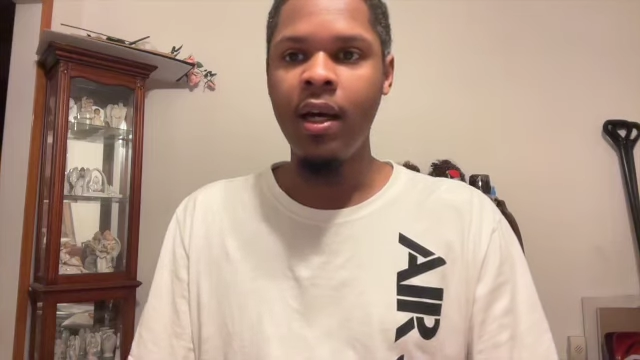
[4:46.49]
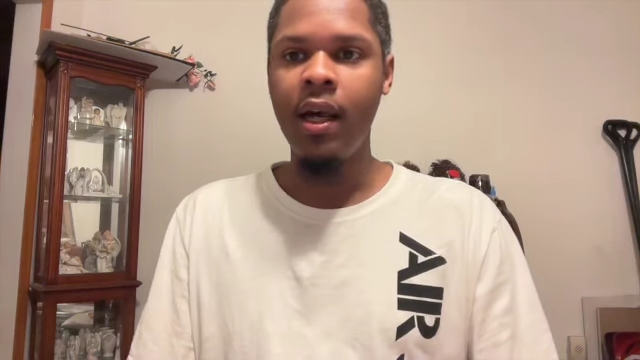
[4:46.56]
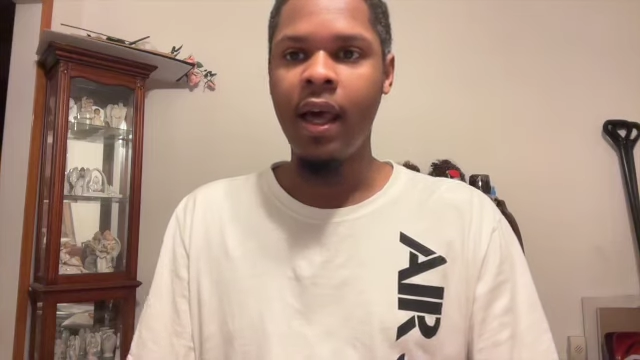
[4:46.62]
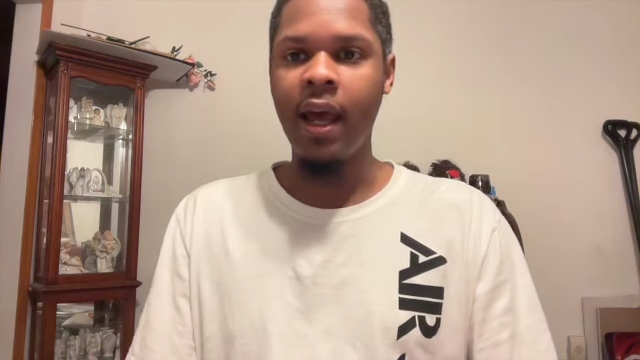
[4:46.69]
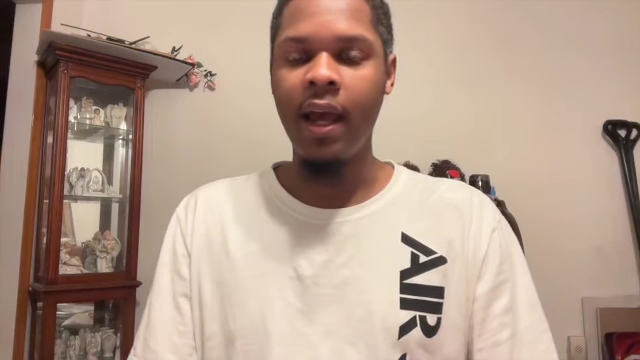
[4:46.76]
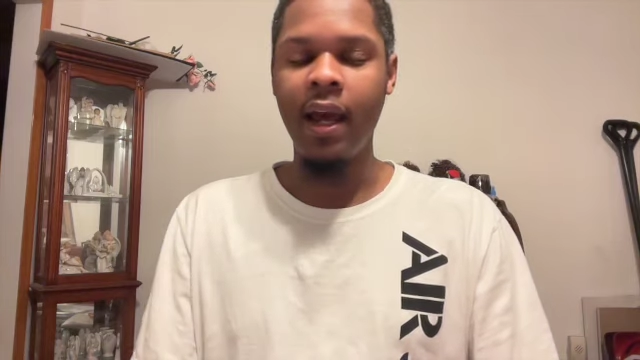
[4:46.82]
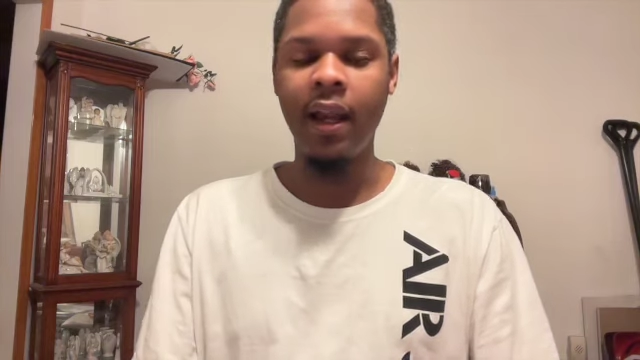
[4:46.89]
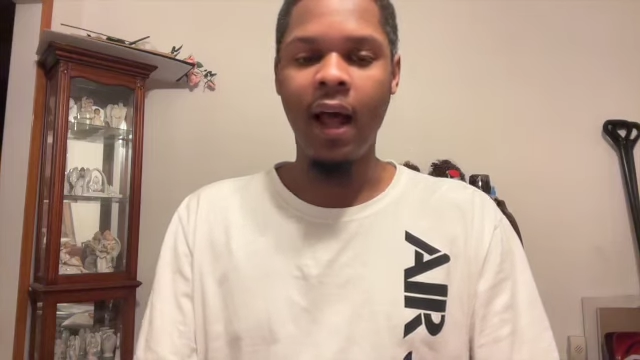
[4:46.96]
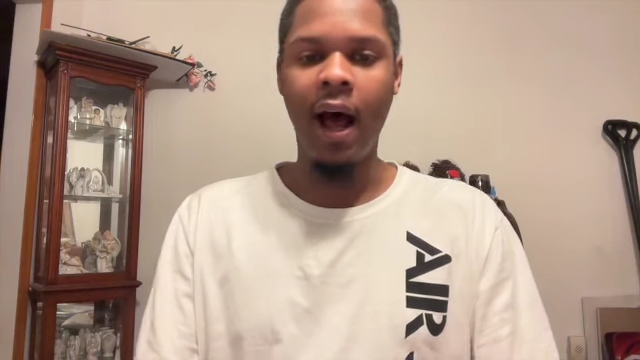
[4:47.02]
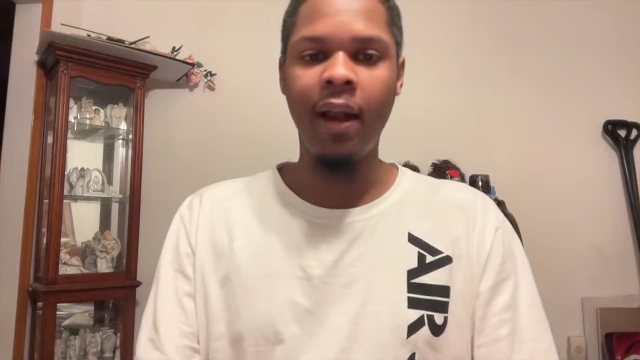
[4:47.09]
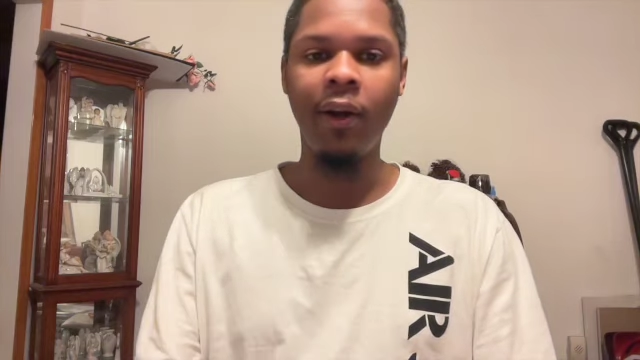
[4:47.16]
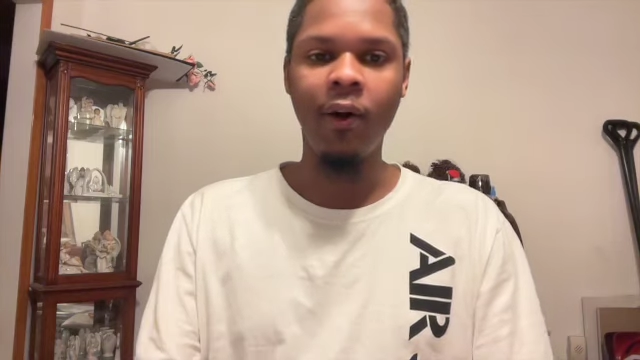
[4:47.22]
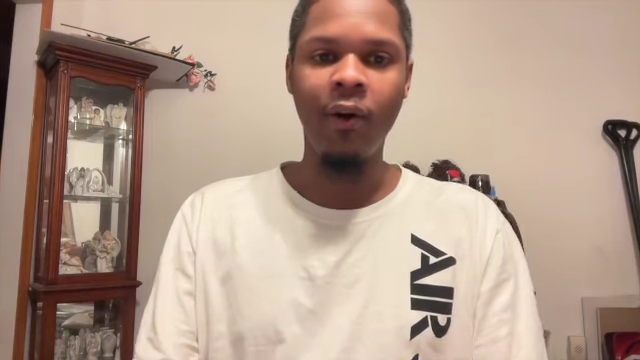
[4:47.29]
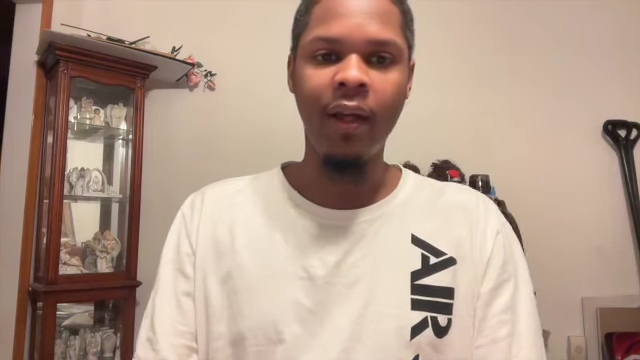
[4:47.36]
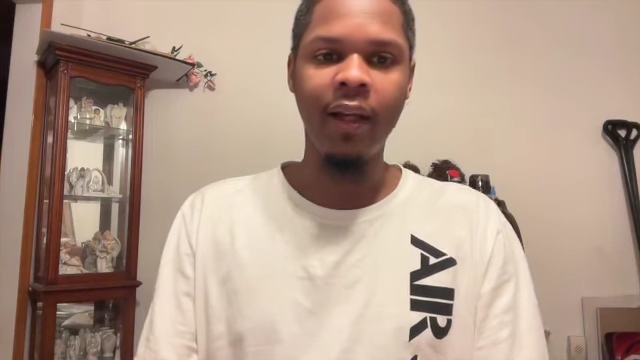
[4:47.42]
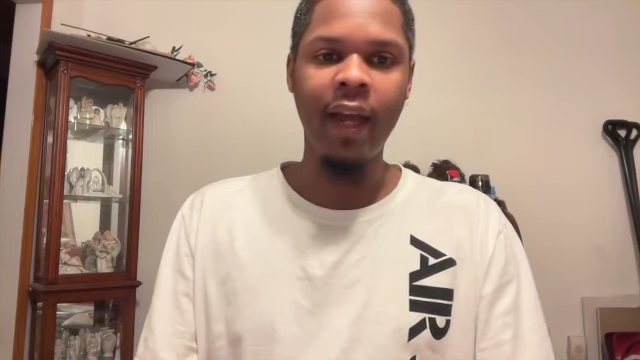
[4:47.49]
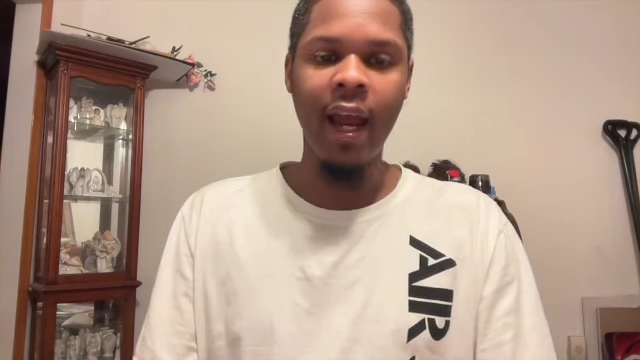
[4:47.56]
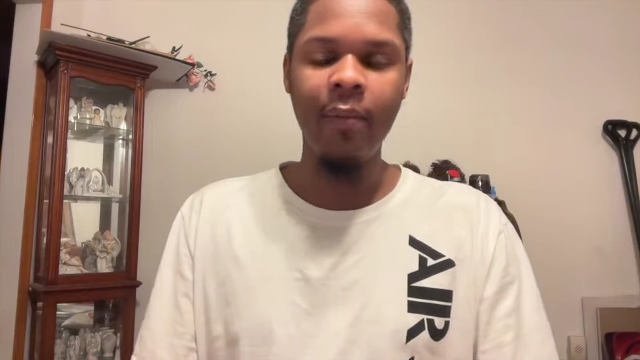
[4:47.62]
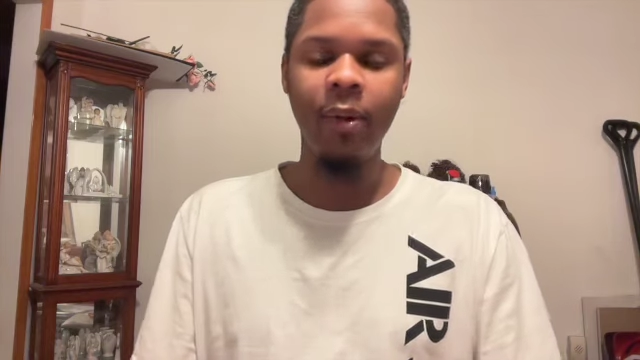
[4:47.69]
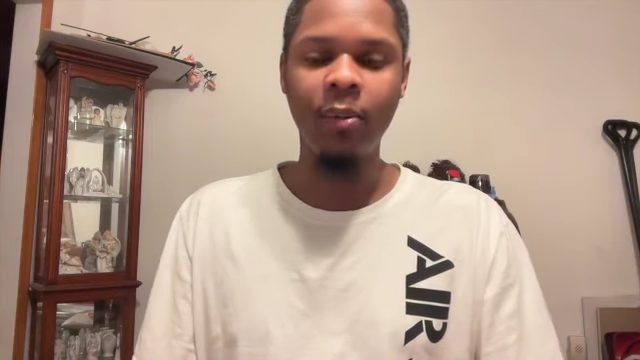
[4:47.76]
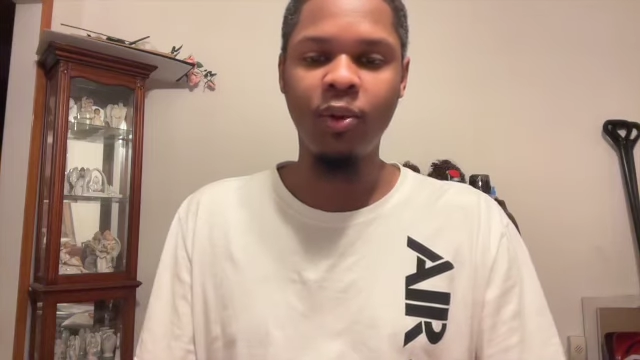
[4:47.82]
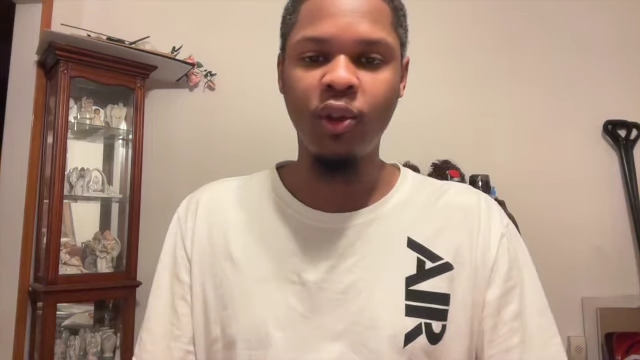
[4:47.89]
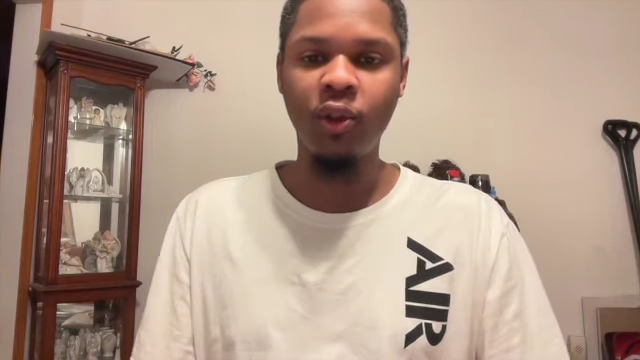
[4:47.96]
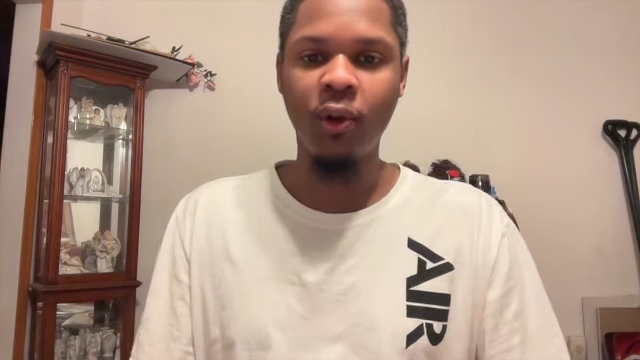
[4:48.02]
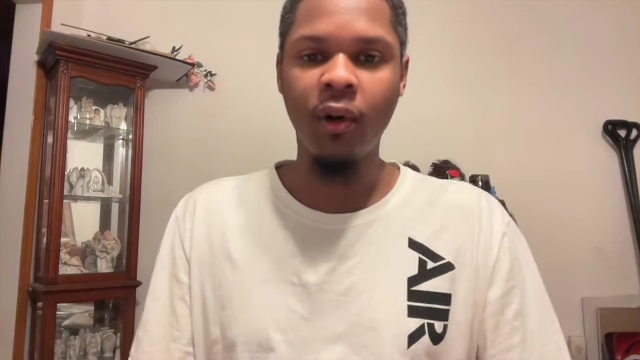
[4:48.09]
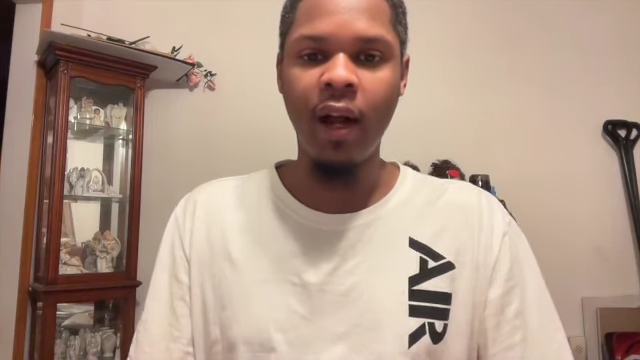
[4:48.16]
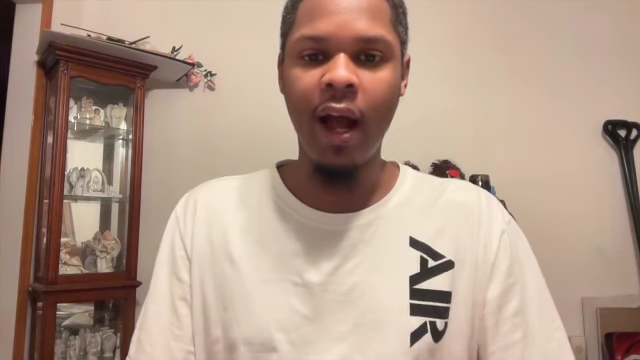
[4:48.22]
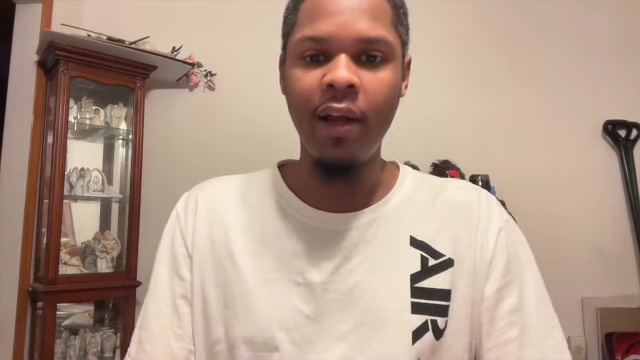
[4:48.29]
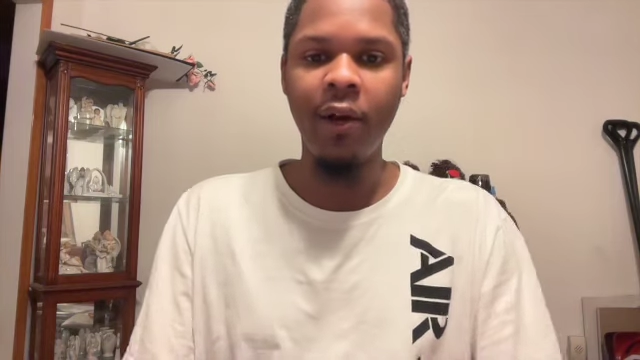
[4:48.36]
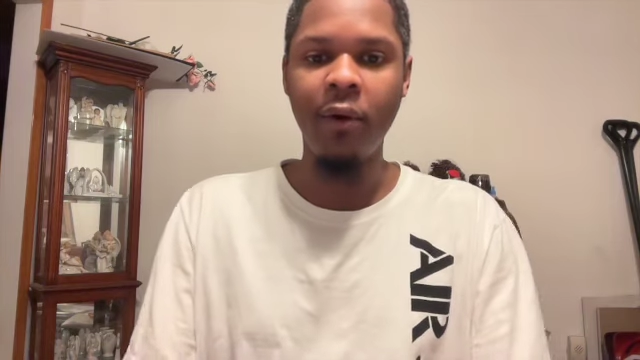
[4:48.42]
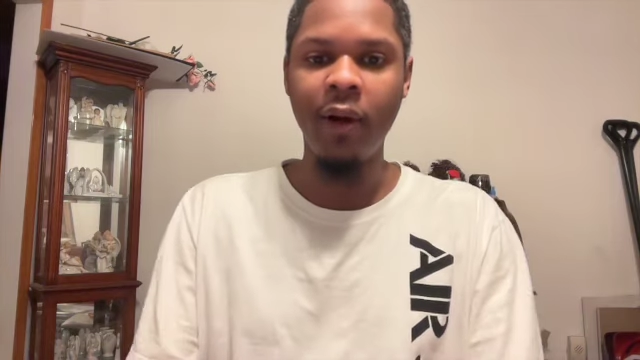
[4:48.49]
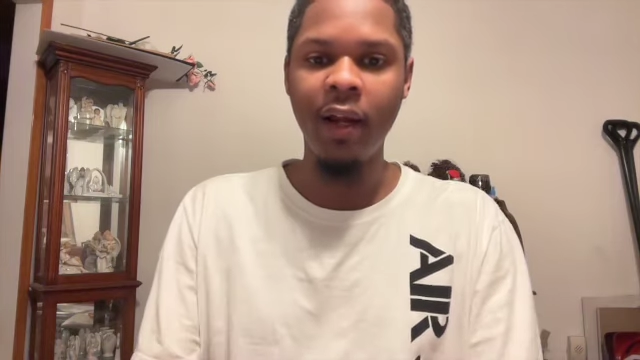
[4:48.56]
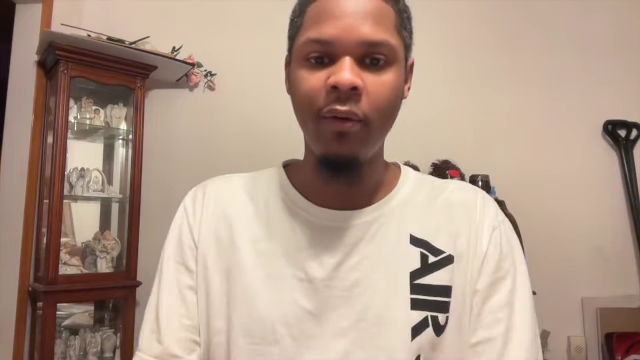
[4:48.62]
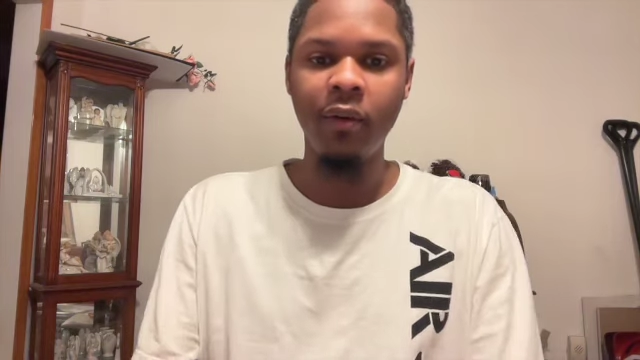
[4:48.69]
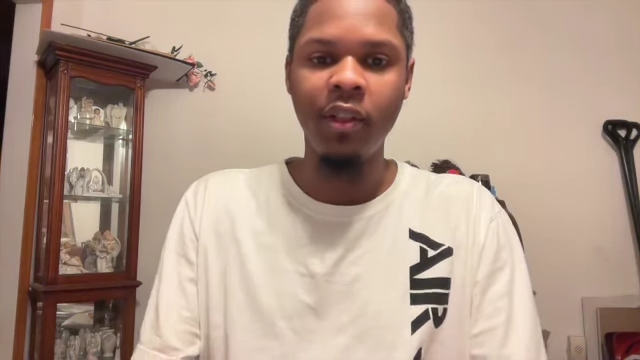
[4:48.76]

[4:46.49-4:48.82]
and i know they came up short i know they were